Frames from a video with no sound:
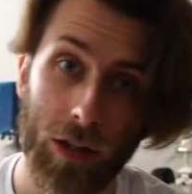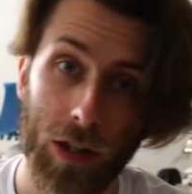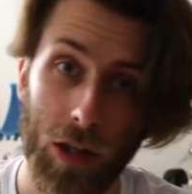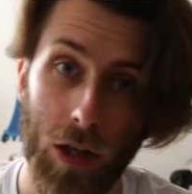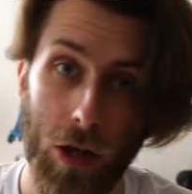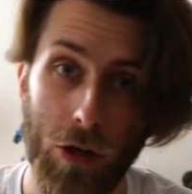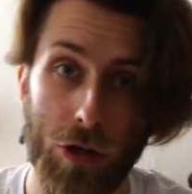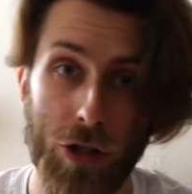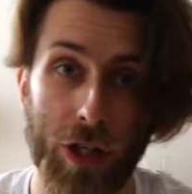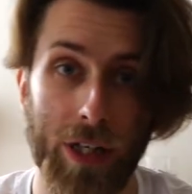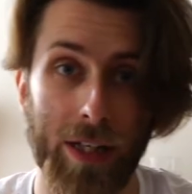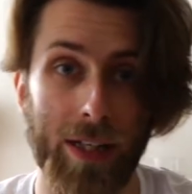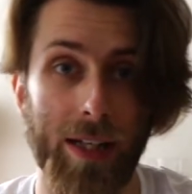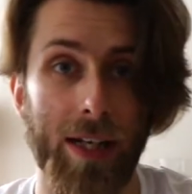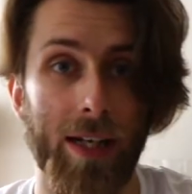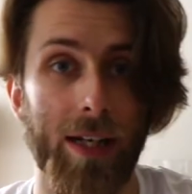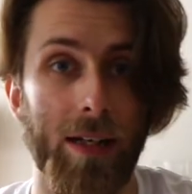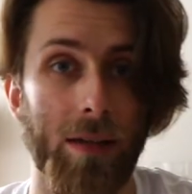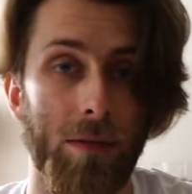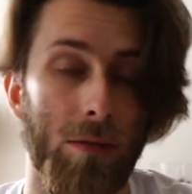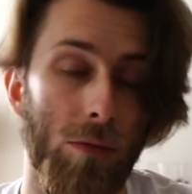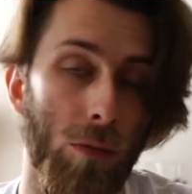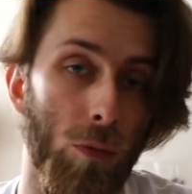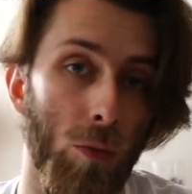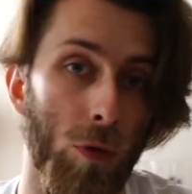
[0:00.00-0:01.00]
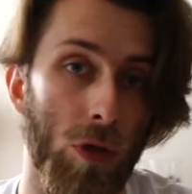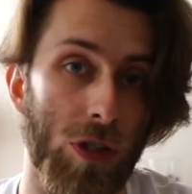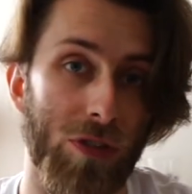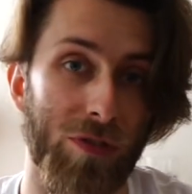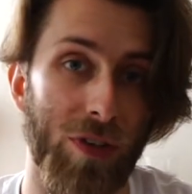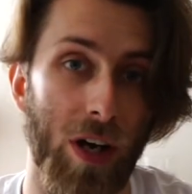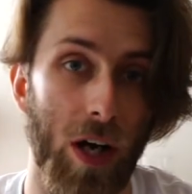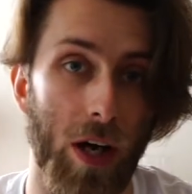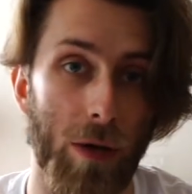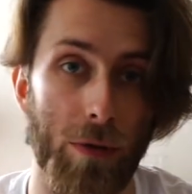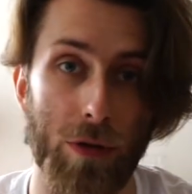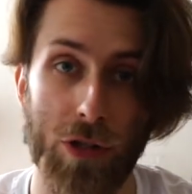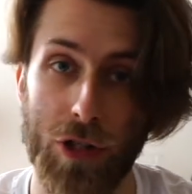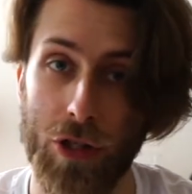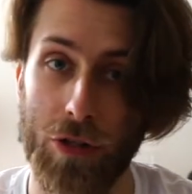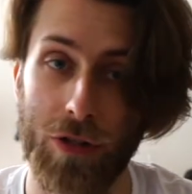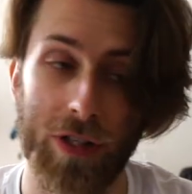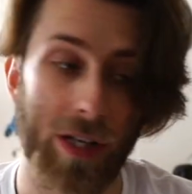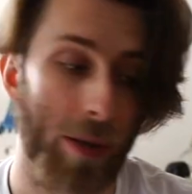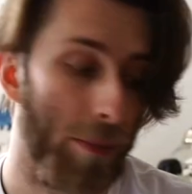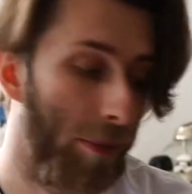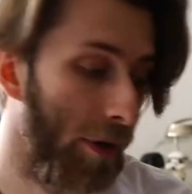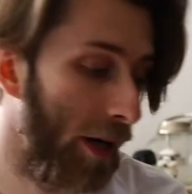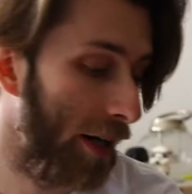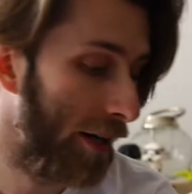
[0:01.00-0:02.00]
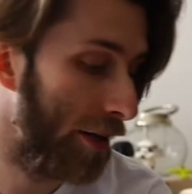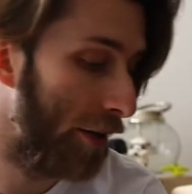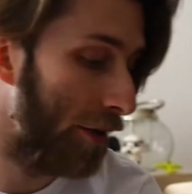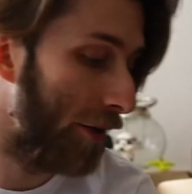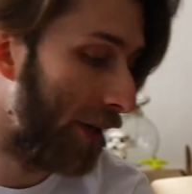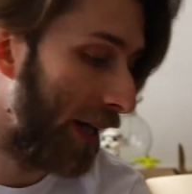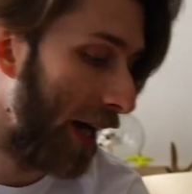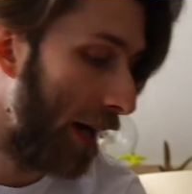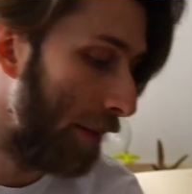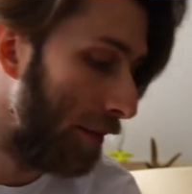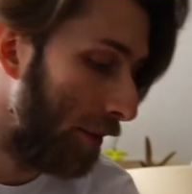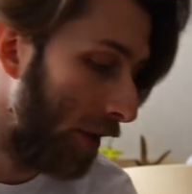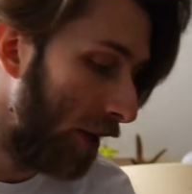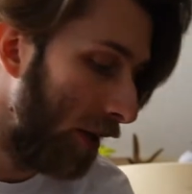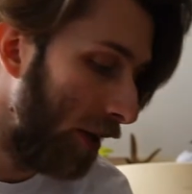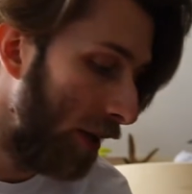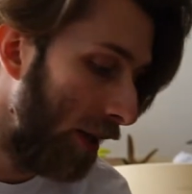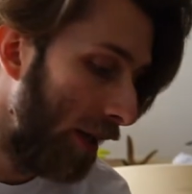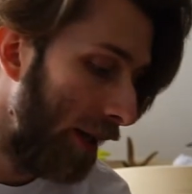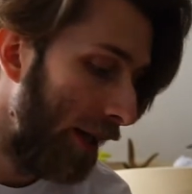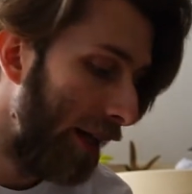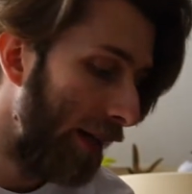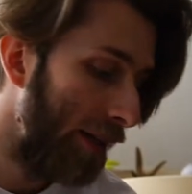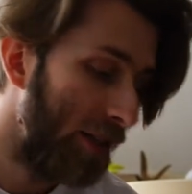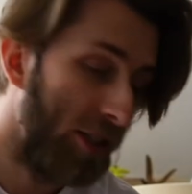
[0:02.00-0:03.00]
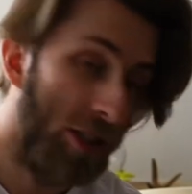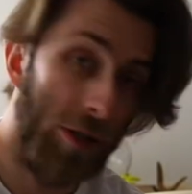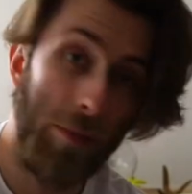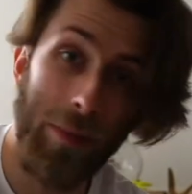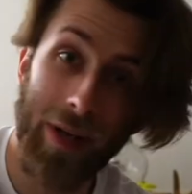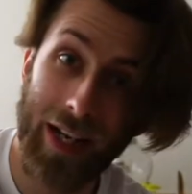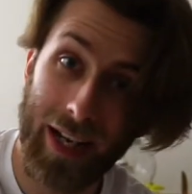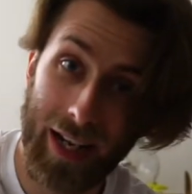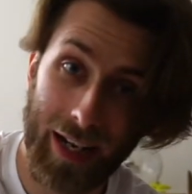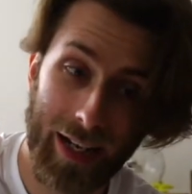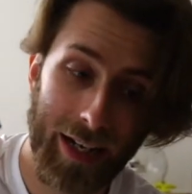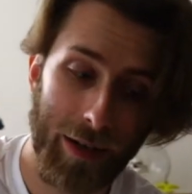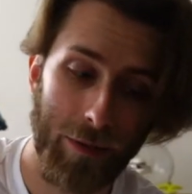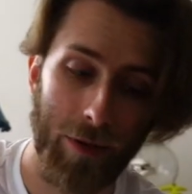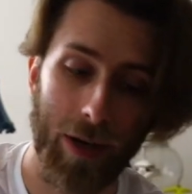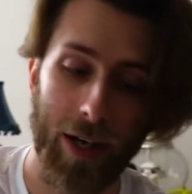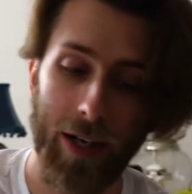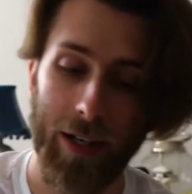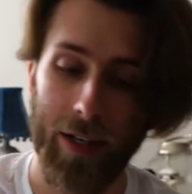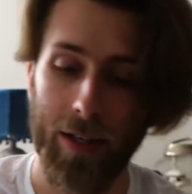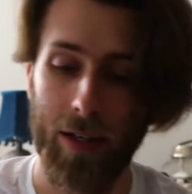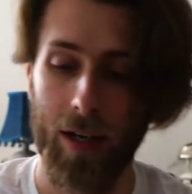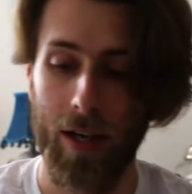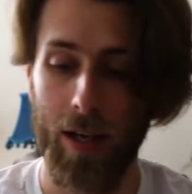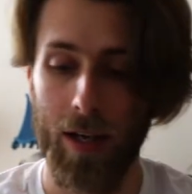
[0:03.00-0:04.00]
of the logic there was that I was shooting a brand new camera, to me anyway.